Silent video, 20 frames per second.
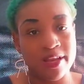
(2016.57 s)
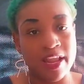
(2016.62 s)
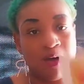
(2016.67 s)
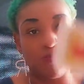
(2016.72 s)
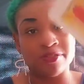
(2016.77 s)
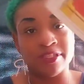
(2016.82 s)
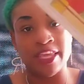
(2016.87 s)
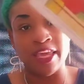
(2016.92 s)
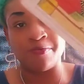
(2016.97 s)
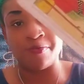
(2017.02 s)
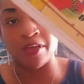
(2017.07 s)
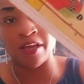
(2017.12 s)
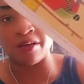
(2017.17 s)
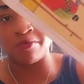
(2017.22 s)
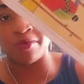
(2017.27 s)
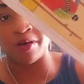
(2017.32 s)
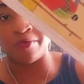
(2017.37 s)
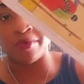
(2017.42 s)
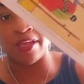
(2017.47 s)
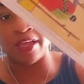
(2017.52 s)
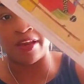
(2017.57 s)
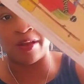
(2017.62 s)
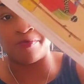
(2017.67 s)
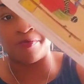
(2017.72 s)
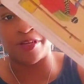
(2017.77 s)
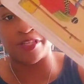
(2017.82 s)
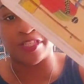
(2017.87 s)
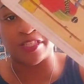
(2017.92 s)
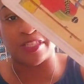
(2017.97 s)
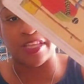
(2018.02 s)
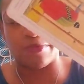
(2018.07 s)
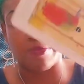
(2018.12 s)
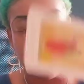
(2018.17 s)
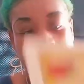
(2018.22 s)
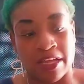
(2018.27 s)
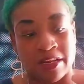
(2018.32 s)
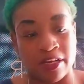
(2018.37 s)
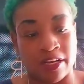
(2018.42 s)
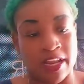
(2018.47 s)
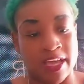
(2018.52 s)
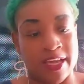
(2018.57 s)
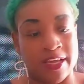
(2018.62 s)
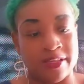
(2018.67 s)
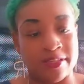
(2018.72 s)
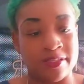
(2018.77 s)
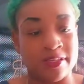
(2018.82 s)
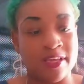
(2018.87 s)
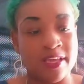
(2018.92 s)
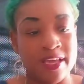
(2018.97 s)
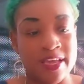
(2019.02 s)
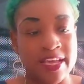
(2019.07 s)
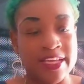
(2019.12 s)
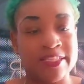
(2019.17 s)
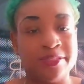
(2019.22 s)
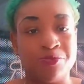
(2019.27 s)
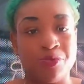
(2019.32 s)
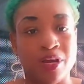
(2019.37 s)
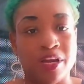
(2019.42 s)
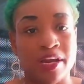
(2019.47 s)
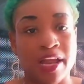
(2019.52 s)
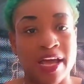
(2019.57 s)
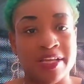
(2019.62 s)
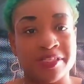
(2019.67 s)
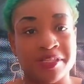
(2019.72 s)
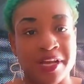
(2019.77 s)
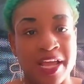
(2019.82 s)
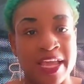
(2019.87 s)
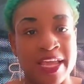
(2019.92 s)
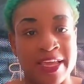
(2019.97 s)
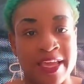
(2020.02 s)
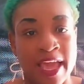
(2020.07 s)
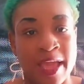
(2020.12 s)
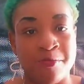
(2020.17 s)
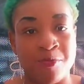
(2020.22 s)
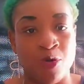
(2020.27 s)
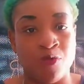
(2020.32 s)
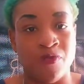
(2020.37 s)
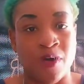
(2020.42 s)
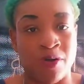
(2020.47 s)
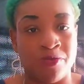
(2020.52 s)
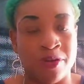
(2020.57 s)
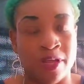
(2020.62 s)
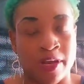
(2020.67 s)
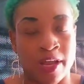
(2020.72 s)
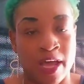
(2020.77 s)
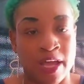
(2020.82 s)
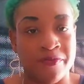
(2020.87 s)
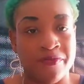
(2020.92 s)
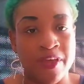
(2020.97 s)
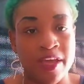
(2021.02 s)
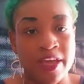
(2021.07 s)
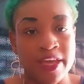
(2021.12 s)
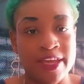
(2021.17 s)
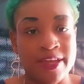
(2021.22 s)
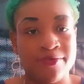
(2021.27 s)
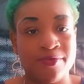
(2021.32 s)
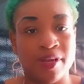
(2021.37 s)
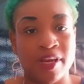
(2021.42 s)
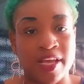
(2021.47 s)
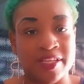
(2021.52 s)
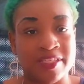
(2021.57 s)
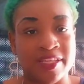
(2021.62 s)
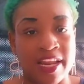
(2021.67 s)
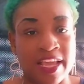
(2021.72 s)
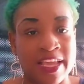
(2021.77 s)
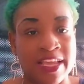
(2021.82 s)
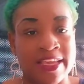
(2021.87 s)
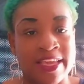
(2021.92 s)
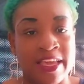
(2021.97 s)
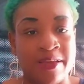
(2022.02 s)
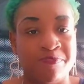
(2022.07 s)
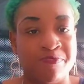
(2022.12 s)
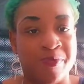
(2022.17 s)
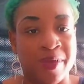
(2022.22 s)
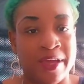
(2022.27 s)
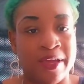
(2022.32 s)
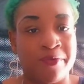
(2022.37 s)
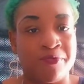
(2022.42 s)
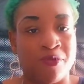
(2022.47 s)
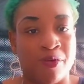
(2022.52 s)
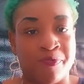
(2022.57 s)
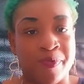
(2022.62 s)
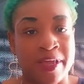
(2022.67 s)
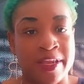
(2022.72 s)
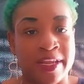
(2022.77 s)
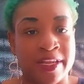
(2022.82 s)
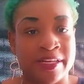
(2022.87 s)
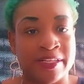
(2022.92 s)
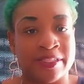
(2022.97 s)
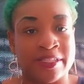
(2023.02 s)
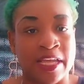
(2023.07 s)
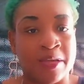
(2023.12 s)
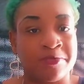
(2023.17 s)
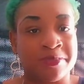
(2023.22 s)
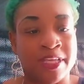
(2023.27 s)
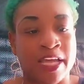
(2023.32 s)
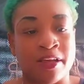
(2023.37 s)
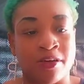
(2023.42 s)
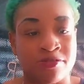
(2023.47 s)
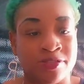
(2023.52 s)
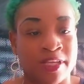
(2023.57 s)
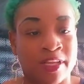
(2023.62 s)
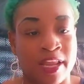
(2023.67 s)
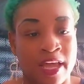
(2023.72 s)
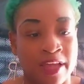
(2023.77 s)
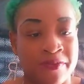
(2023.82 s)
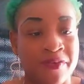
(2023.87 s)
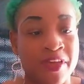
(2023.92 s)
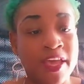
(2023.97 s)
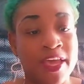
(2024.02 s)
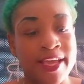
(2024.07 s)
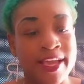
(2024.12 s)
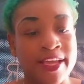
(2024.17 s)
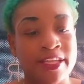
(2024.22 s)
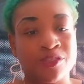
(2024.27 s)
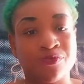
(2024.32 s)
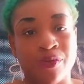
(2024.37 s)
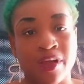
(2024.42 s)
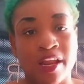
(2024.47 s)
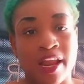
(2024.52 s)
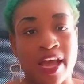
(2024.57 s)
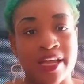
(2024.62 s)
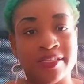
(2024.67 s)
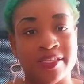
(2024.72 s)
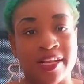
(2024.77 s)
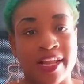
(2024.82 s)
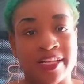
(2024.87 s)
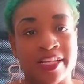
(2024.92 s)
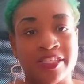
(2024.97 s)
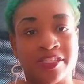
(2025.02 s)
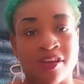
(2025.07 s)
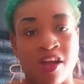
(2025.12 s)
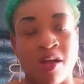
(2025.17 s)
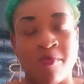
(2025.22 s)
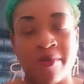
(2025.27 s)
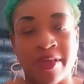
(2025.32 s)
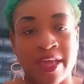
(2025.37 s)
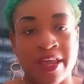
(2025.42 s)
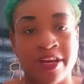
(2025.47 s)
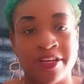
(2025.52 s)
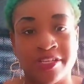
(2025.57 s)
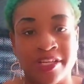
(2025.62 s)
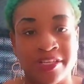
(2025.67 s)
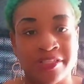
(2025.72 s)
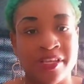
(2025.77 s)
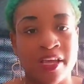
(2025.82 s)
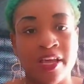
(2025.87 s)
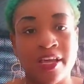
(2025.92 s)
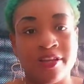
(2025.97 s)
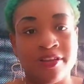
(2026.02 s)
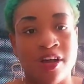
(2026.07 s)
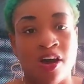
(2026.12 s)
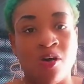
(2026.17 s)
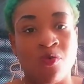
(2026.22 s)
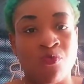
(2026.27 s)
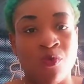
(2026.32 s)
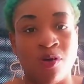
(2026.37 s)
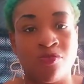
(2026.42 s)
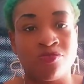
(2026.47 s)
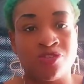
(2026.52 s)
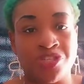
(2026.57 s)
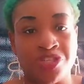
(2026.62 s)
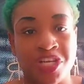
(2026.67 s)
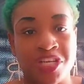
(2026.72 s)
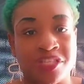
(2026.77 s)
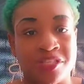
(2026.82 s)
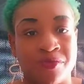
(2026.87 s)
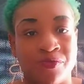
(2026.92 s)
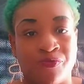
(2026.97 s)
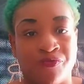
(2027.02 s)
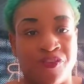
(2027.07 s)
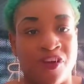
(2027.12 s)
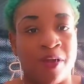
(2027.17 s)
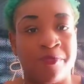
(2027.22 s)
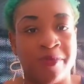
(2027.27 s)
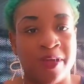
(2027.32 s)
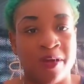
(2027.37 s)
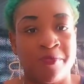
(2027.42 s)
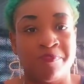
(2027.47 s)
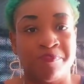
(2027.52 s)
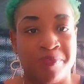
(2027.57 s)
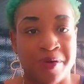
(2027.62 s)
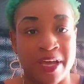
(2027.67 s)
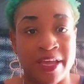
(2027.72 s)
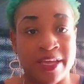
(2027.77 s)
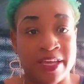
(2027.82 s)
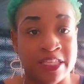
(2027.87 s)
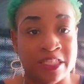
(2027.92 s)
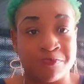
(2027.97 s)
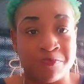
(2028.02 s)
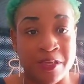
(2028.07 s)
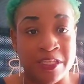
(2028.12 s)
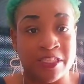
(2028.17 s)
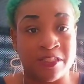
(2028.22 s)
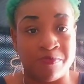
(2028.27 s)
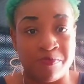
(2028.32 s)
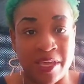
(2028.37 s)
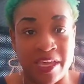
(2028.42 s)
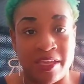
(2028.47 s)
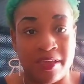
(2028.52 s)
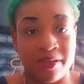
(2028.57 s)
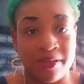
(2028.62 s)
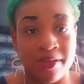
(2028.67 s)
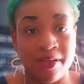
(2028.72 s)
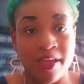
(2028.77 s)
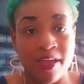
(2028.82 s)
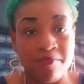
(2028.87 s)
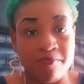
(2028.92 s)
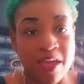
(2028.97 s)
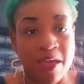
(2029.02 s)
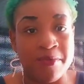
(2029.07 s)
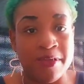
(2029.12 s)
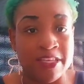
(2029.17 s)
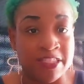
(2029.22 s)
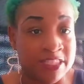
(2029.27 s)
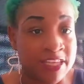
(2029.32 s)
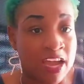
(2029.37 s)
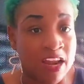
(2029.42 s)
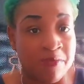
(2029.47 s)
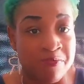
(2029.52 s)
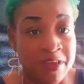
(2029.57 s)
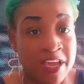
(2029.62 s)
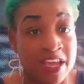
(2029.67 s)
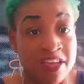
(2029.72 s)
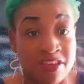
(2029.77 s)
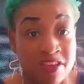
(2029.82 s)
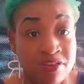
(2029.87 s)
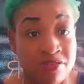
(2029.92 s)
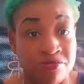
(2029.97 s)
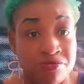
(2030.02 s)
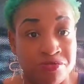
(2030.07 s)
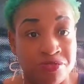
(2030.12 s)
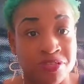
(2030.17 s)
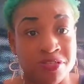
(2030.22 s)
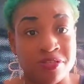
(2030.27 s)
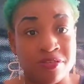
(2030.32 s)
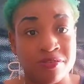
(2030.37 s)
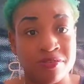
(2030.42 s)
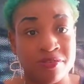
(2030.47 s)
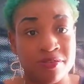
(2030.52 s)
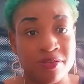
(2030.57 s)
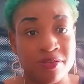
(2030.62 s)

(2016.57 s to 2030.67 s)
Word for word: that was keeping him up in a bunch of setbacks and delays. He's realizing that he can't move on in life. He realizing that he keep be, repeating the same cycles in life. He's realizing that these karmic energies don't want shit from him but his piece of meat. Maybe he's tired of being used